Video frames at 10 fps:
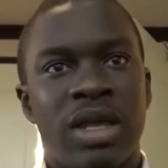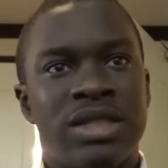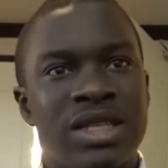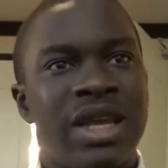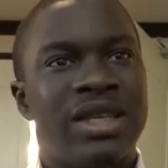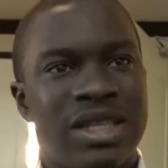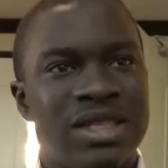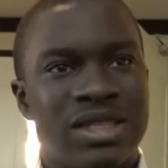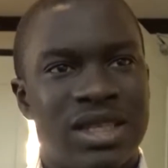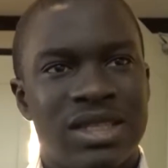This
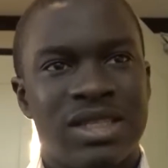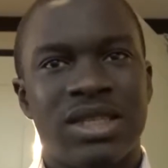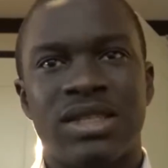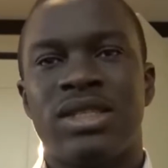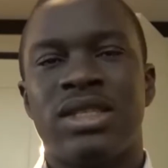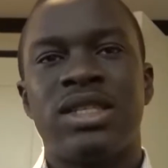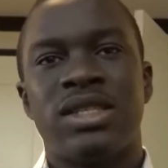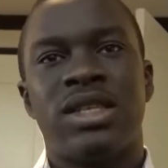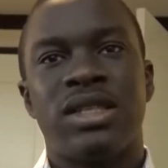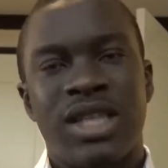
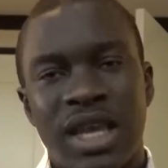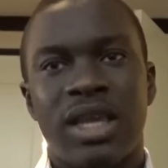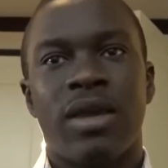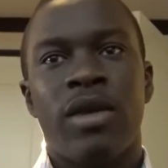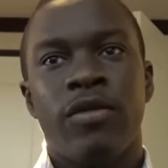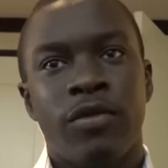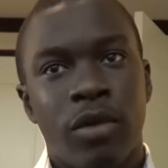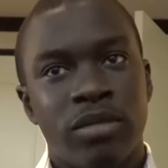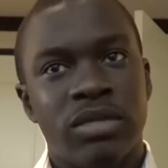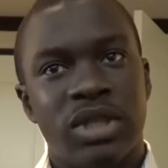is the take
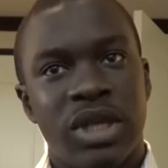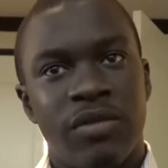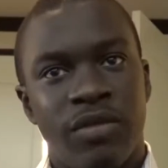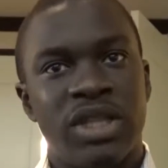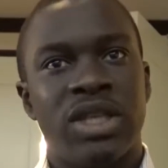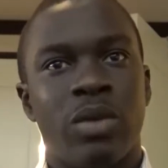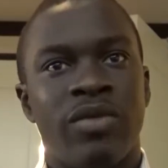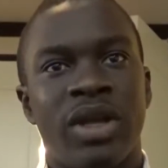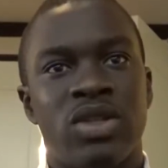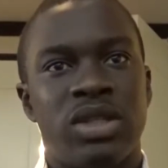from the event that
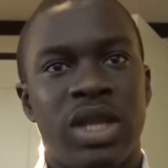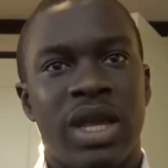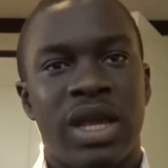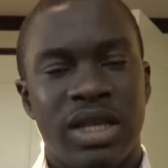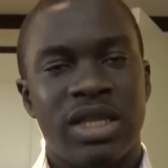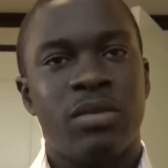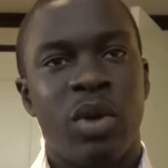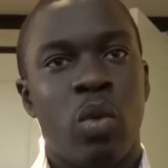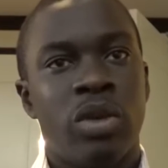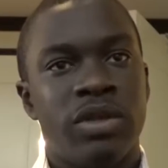we've had today, and it's
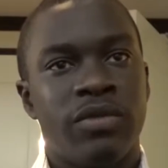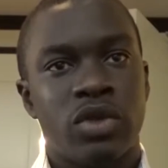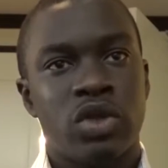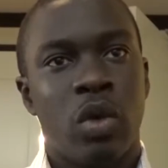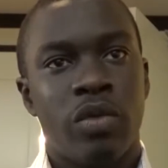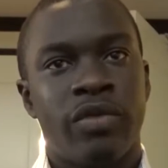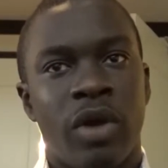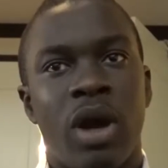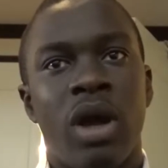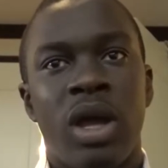been wonderful so
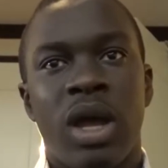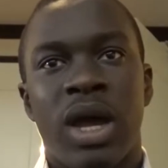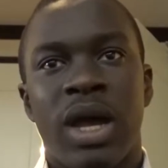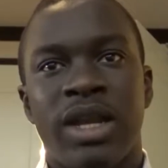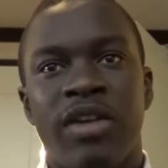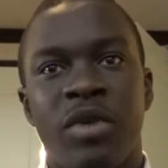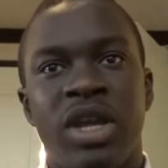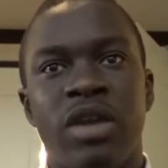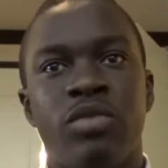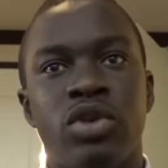far, and I've
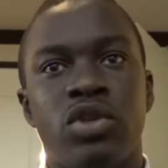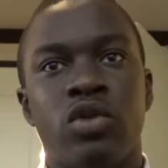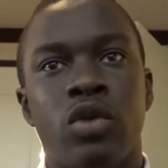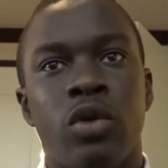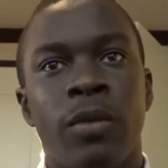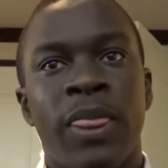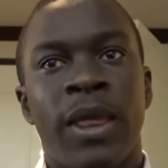been able to